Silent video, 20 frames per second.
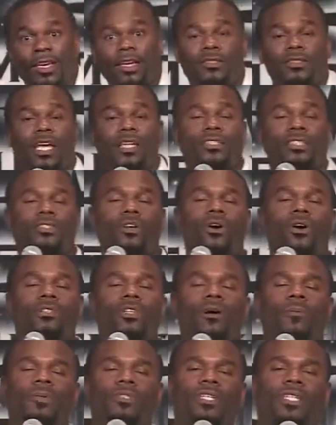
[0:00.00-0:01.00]
He was like, the
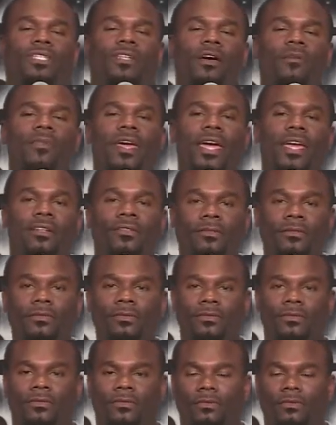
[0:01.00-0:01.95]
door's open, just come in.